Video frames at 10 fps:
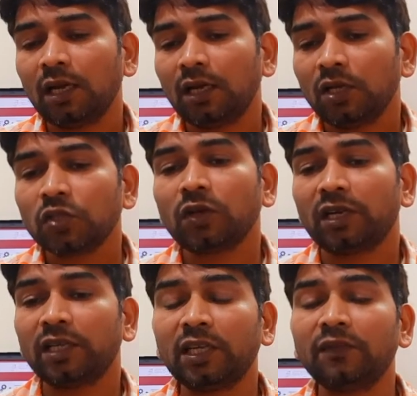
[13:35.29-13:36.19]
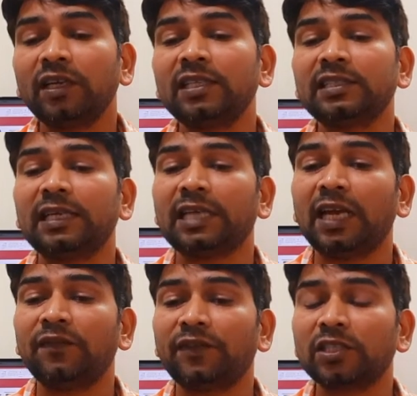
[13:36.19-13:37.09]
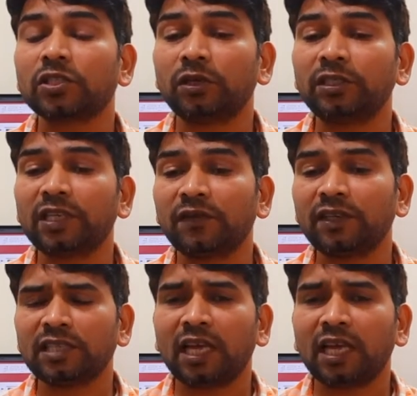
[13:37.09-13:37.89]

So another one is that alfresco interface.